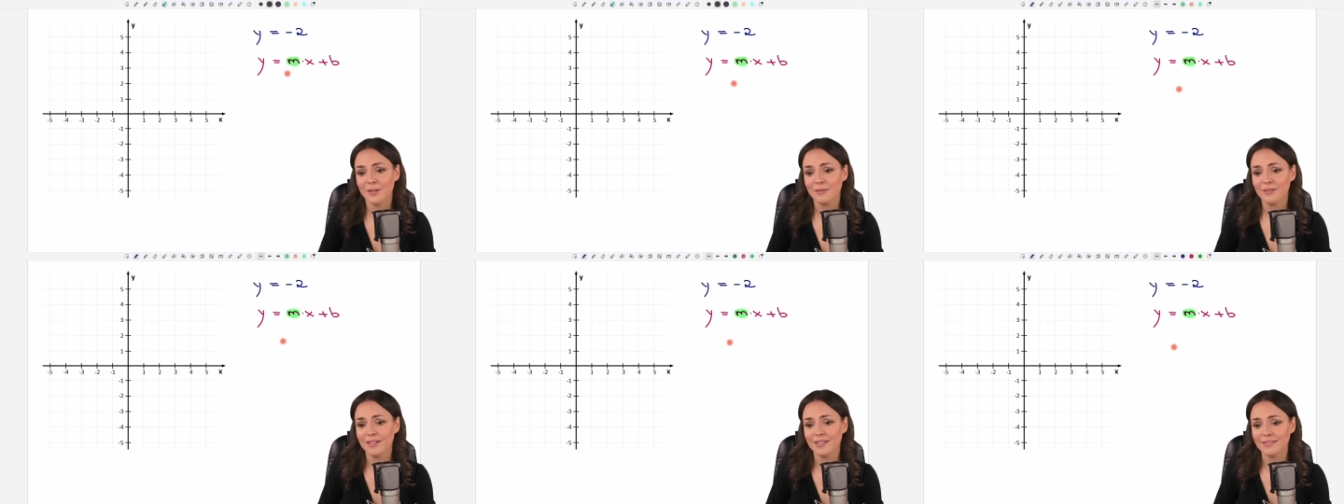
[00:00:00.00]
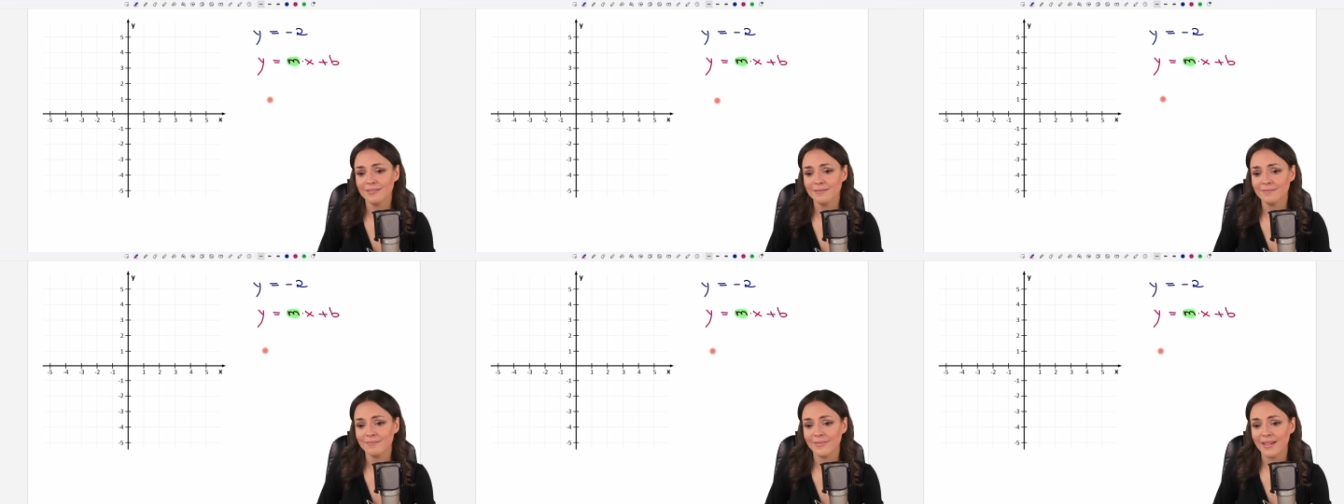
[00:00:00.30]

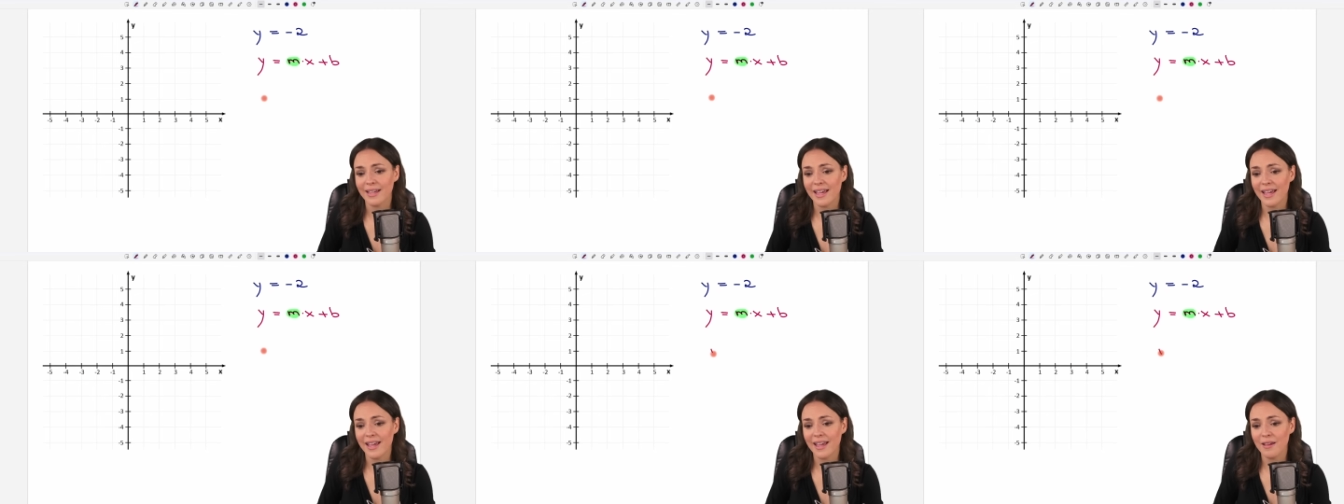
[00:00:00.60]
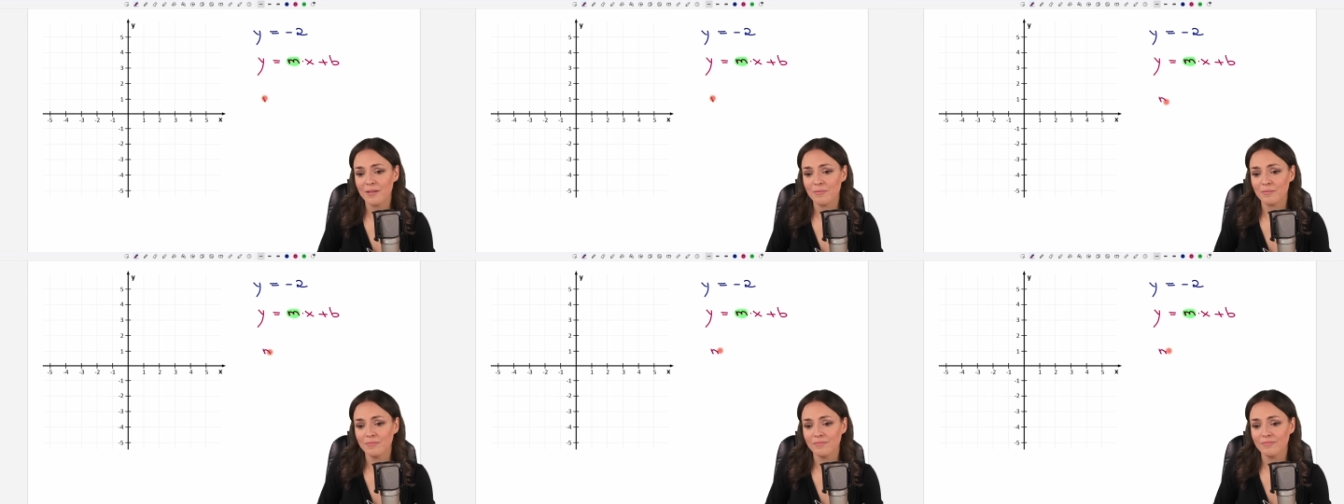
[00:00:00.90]
Well,
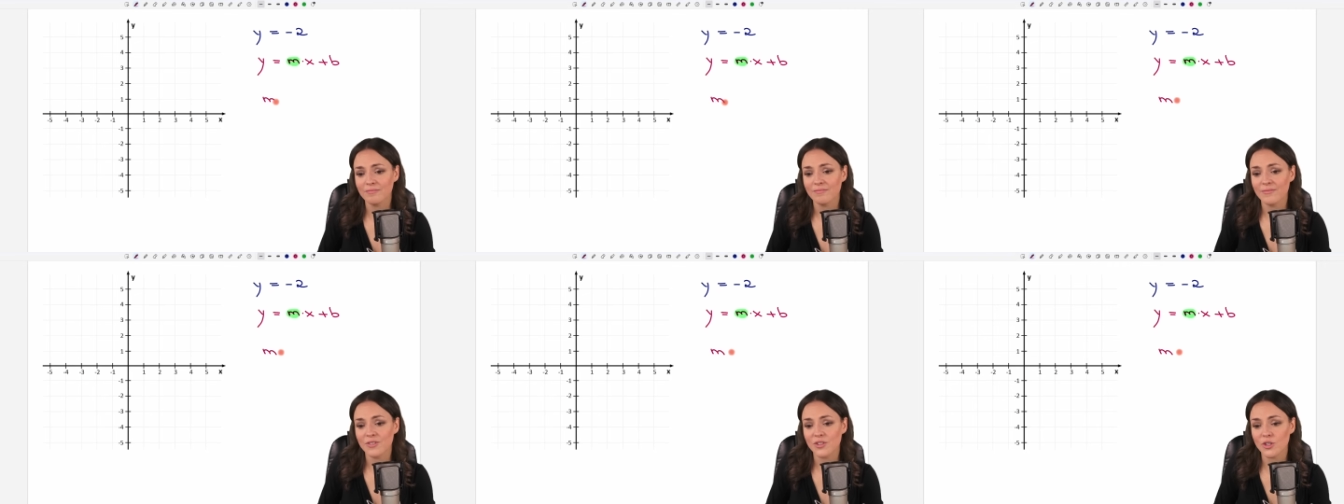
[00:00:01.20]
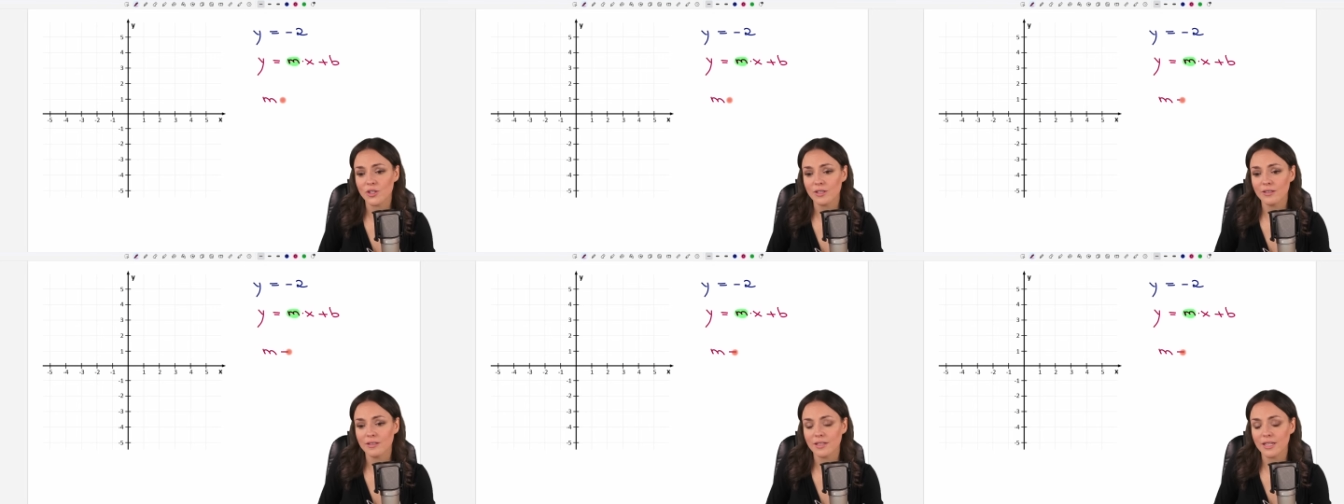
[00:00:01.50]
m
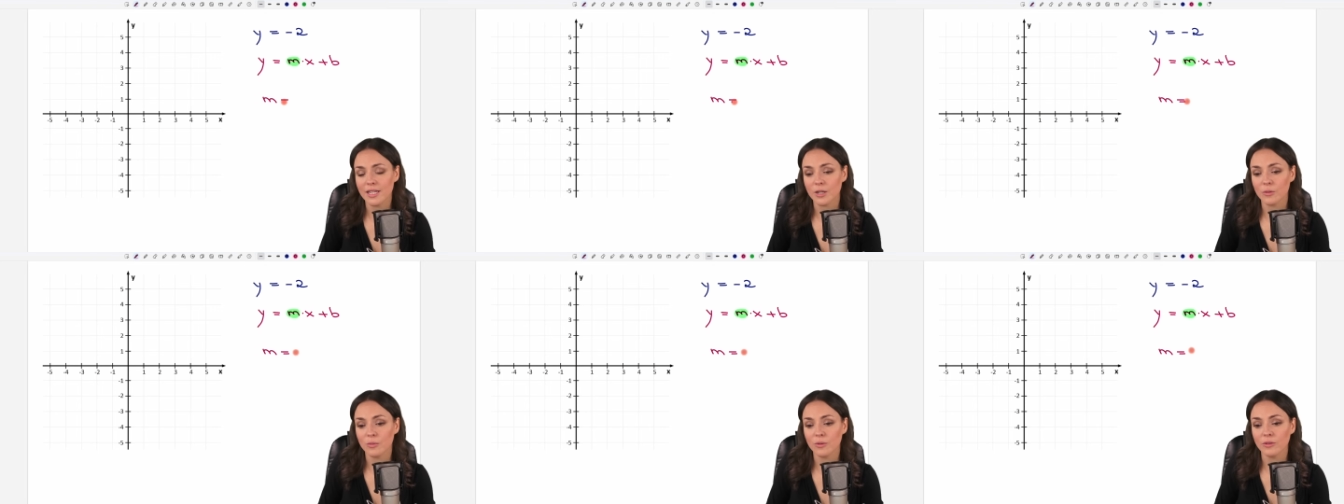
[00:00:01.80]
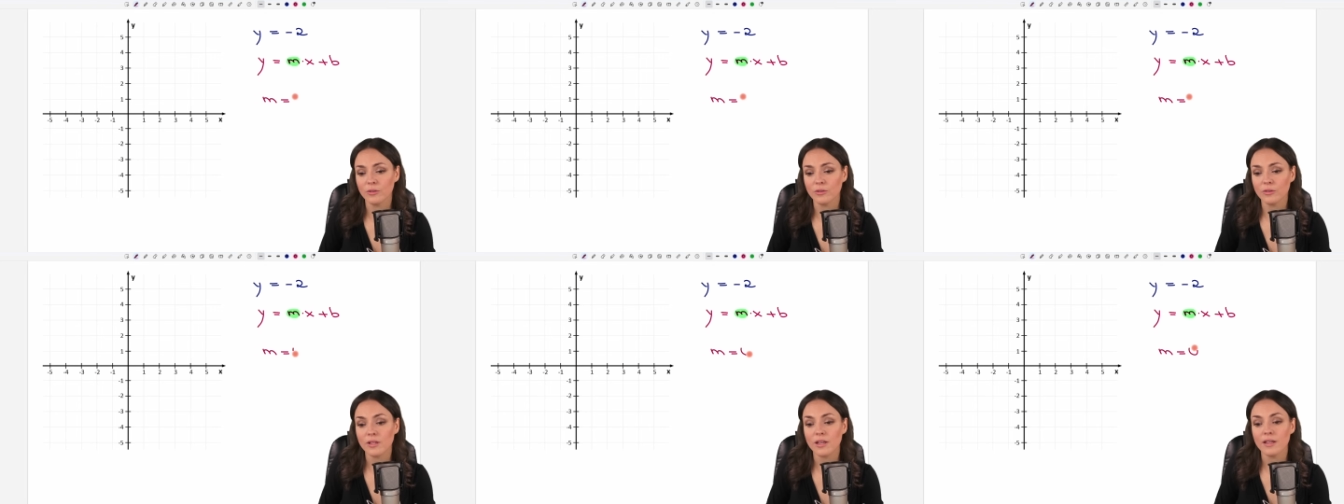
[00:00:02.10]
just
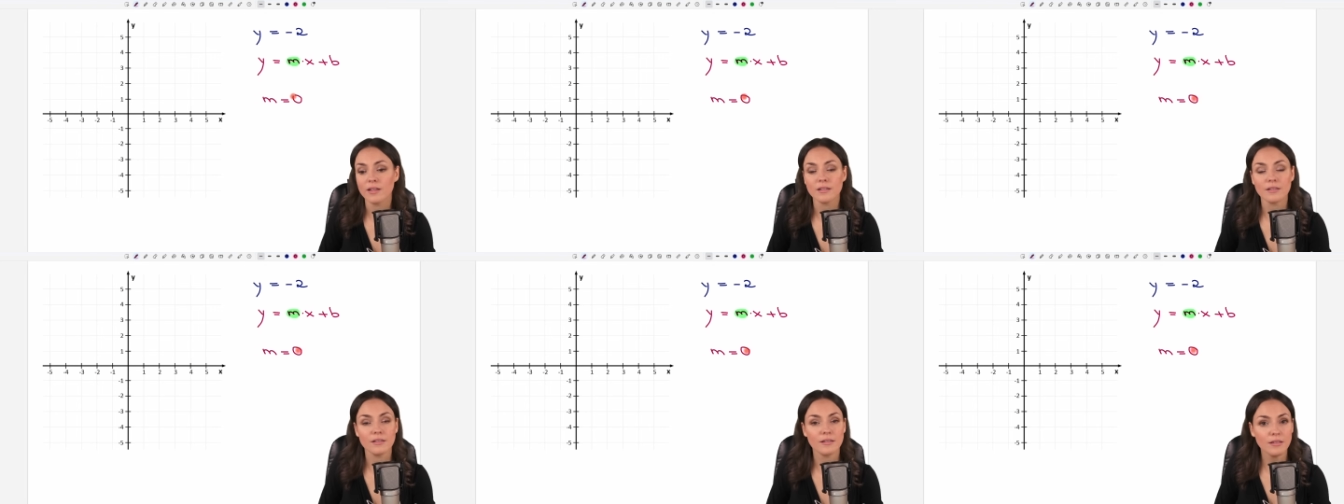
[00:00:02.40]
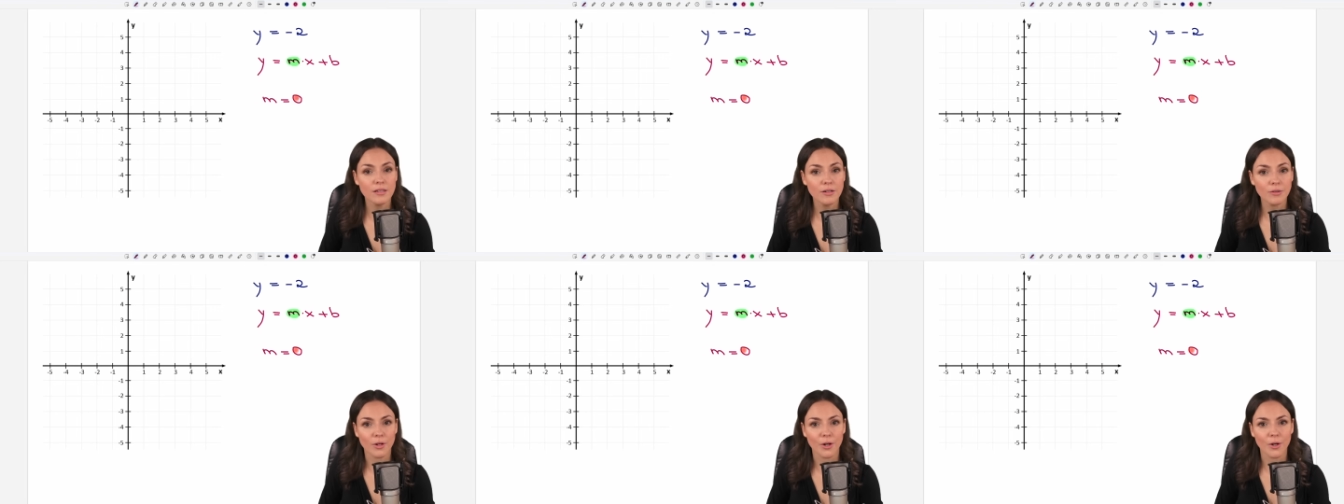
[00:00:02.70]
equals
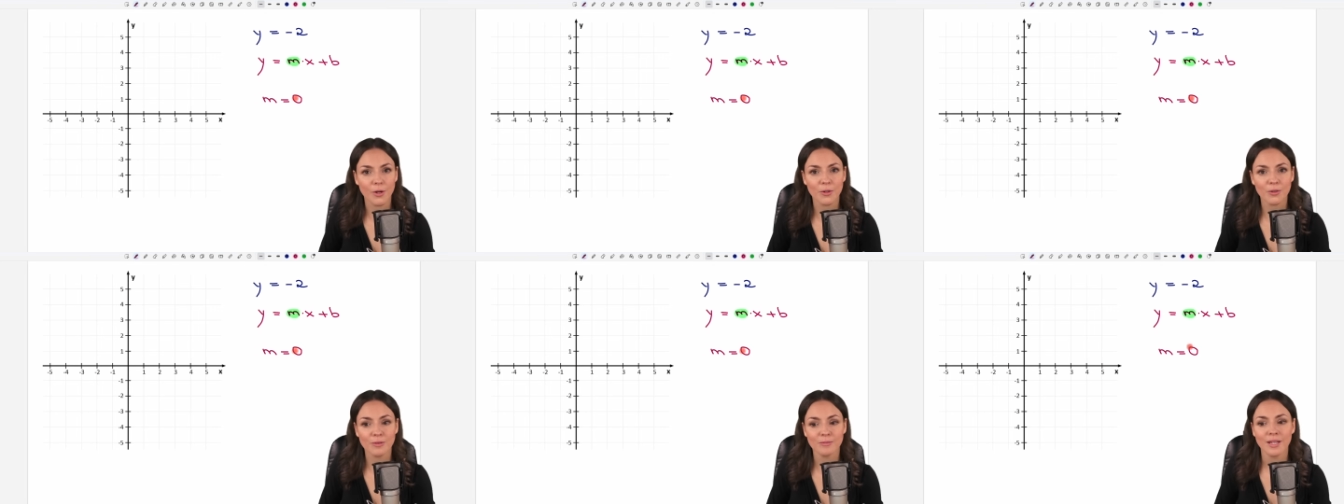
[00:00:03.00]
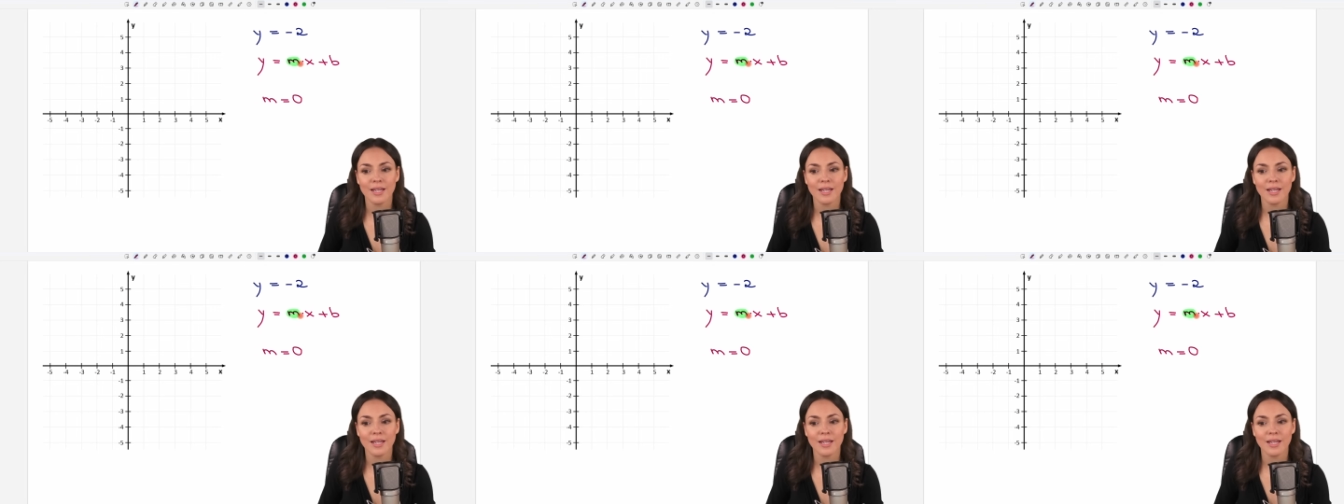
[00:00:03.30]
0.